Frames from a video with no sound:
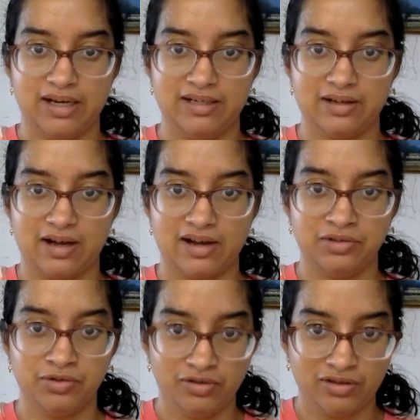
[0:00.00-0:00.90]
Like,
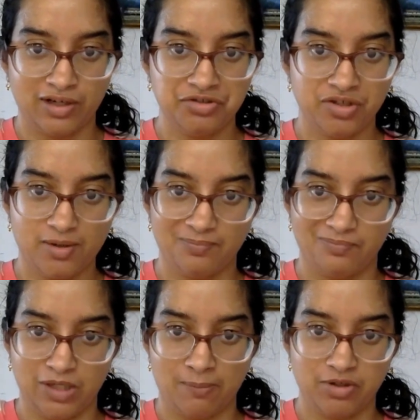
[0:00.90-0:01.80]
you touch on a
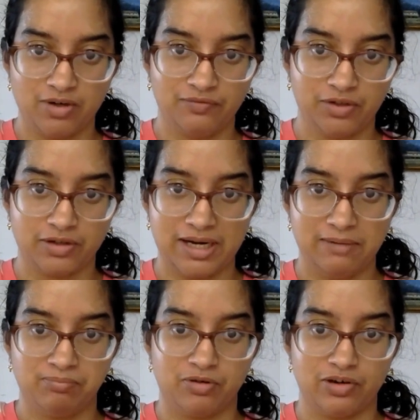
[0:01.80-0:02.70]
number of
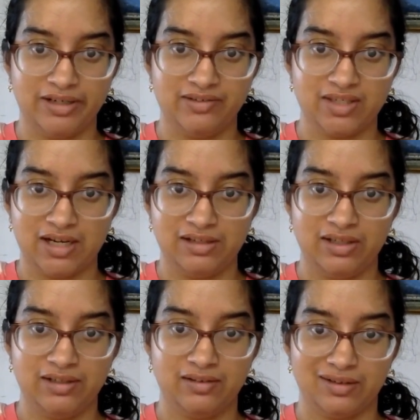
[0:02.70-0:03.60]
great points, and I
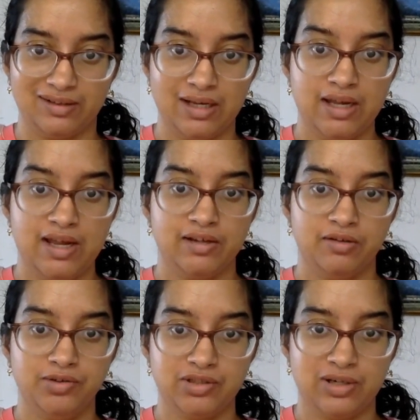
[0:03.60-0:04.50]
think
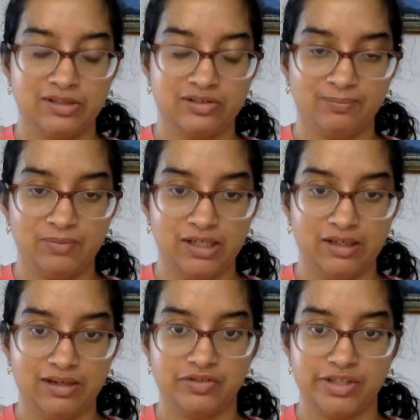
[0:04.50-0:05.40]
those are
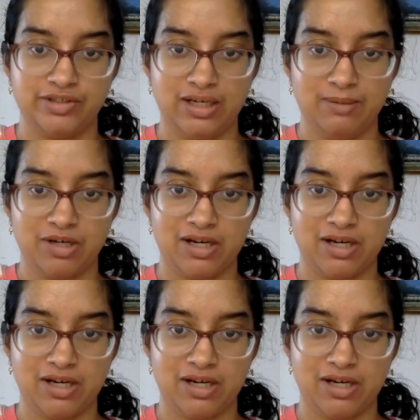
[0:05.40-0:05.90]
completely interesting.